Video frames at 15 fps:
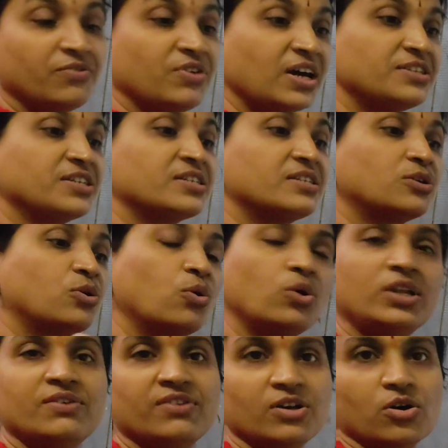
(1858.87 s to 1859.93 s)
We are just the
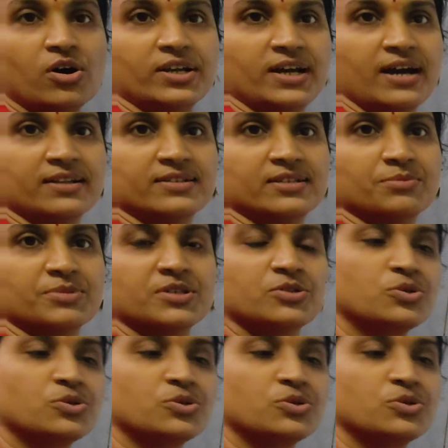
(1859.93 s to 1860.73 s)
co-living organisms.